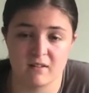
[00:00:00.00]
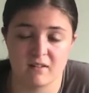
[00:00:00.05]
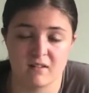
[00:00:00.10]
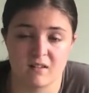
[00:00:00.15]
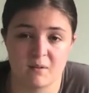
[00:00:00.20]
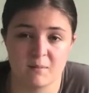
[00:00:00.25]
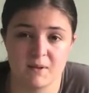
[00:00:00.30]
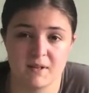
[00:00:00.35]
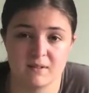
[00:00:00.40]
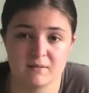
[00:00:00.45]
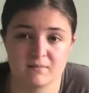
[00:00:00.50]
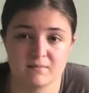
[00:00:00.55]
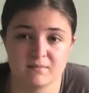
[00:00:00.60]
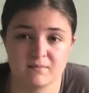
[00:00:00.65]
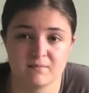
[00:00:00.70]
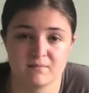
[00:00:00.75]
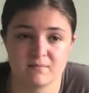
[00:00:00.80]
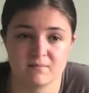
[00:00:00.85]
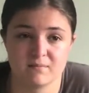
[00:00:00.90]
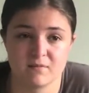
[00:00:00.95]
I mean,
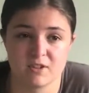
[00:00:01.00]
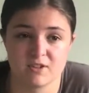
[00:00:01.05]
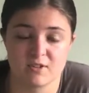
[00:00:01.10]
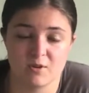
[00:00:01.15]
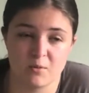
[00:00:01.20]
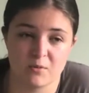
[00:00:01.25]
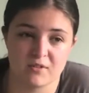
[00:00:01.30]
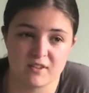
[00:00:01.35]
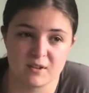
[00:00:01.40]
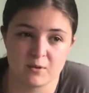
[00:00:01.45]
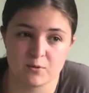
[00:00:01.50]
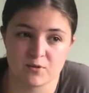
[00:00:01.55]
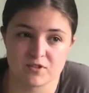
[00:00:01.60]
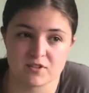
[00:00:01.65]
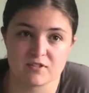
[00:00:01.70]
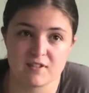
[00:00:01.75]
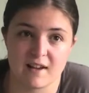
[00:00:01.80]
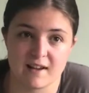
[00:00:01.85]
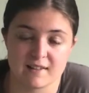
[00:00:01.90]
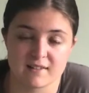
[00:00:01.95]
the salt thing
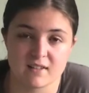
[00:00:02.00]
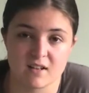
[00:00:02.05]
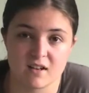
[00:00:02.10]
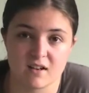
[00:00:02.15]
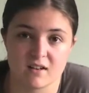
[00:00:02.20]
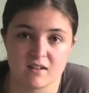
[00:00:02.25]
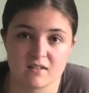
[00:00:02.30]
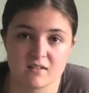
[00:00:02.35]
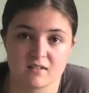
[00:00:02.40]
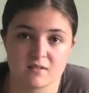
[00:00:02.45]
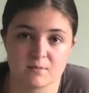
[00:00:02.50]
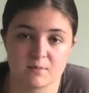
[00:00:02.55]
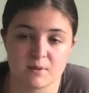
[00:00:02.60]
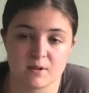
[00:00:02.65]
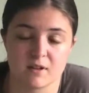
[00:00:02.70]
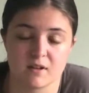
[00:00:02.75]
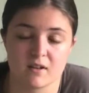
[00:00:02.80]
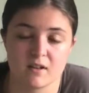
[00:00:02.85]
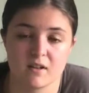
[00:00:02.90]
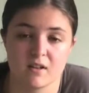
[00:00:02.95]
wasn't as hard,
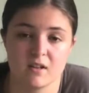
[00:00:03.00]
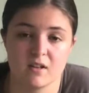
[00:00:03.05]
but